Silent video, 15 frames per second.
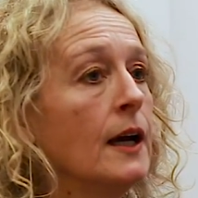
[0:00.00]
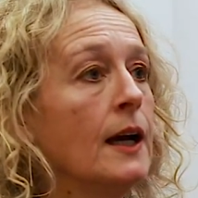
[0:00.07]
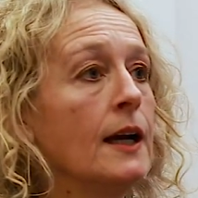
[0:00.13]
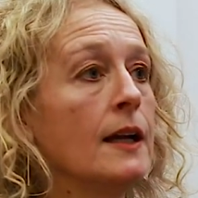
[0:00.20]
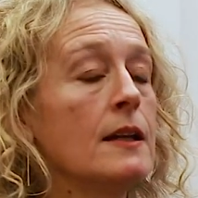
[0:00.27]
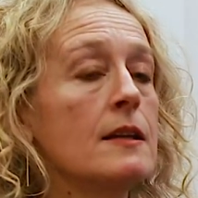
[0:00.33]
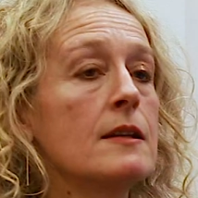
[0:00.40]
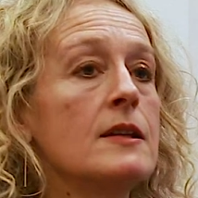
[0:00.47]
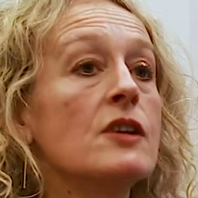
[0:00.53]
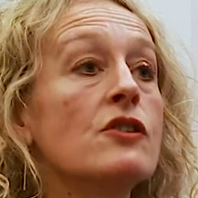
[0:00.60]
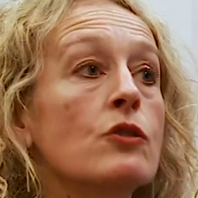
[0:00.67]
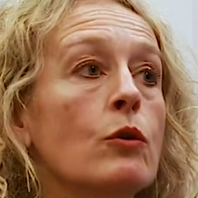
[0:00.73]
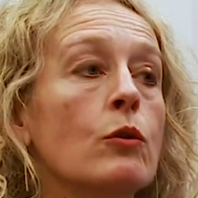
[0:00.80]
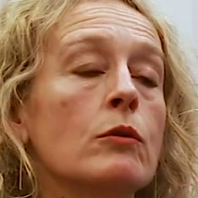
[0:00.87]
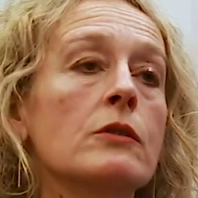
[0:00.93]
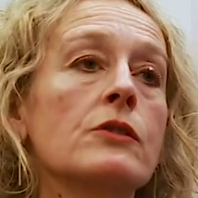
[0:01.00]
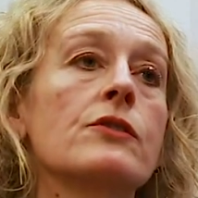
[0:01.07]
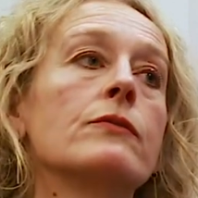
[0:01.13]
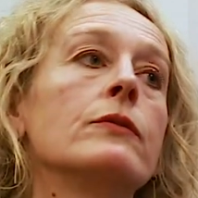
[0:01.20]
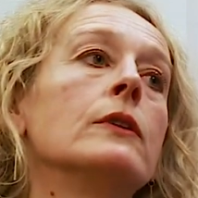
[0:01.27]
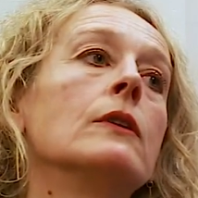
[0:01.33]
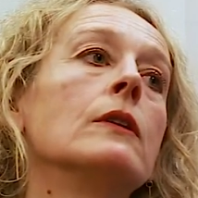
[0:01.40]
And this
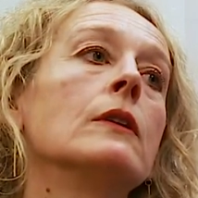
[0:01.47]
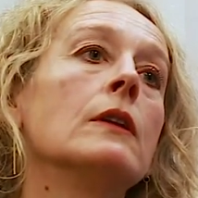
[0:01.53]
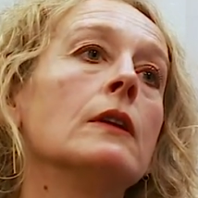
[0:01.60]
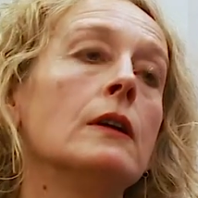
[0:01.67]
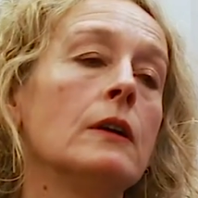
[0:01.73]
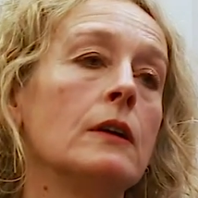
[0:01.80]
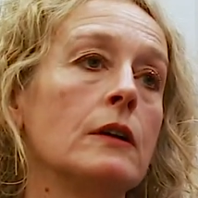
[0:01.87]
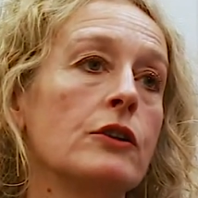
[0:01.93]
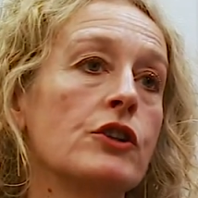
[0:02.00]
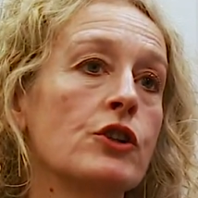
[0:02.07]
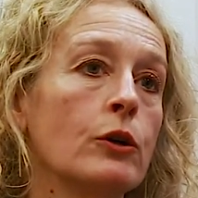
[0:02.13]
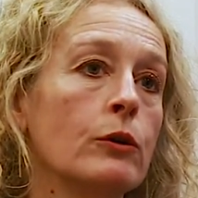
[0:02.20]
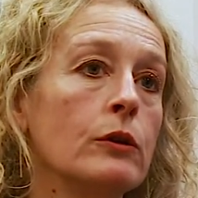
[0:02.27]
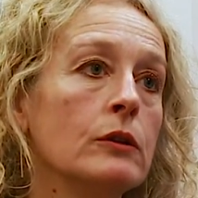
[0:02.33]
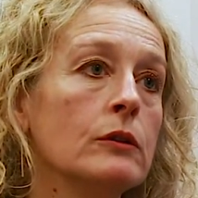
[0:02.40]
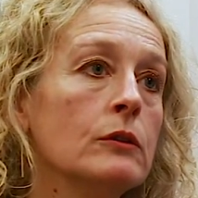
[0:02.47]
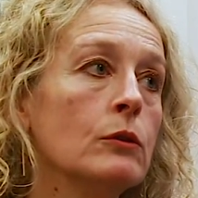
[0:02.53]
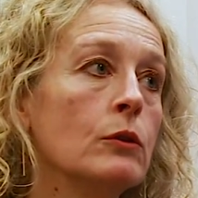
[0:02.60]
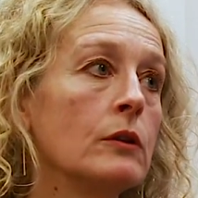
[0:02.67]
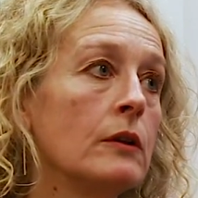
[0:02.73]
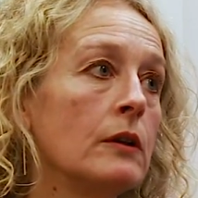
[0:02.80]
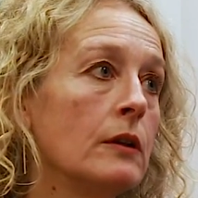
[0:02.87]
course will uh, show
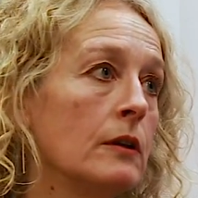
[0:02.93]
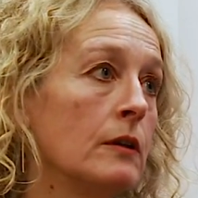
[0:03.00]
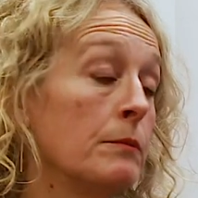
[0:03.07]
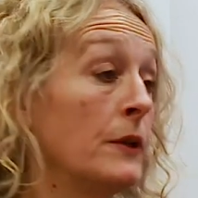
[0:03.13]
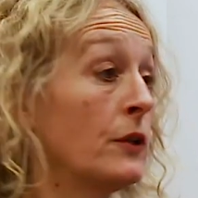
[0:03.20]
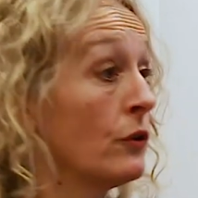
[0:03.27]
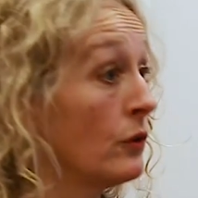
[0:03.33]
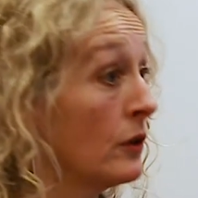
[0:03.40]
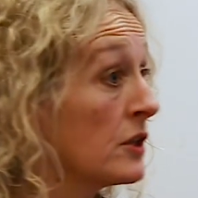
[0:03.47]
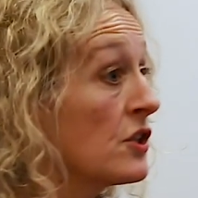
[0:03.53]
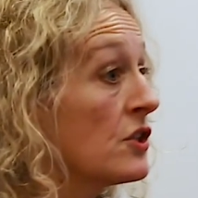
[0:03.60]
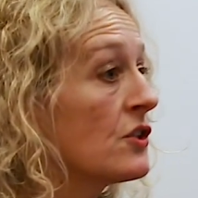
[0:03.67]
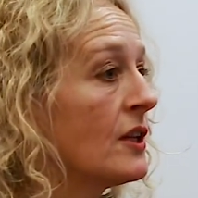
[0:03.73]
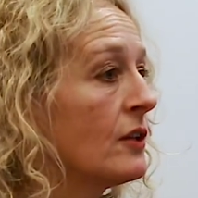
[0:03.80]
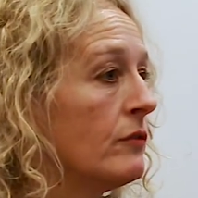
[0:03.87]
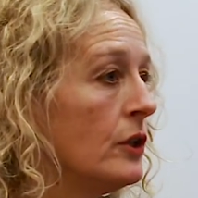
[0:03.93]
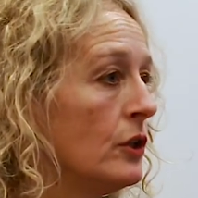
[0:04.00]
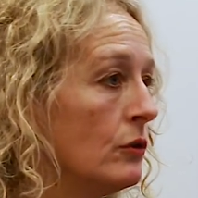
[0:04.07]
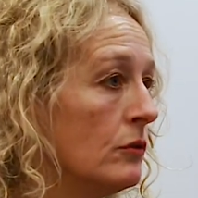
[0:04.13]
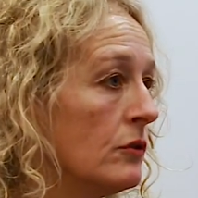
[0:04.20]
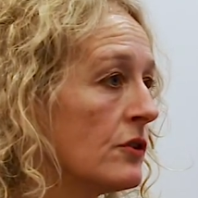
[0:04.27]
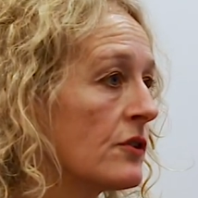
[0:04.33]
you the methodologies that we
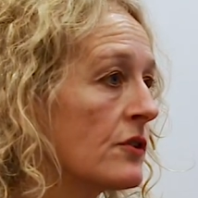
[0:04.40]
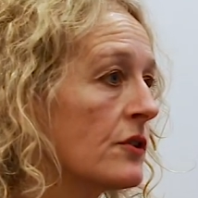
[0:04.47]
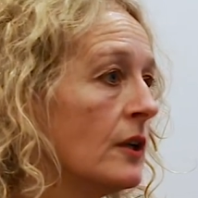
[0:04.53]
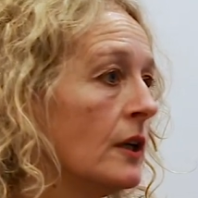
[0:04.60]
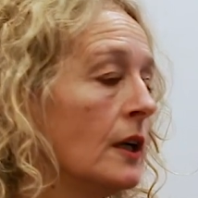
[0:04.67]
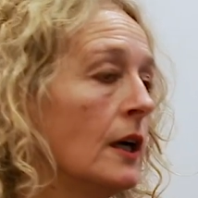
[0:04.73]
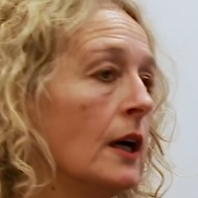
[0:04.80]
used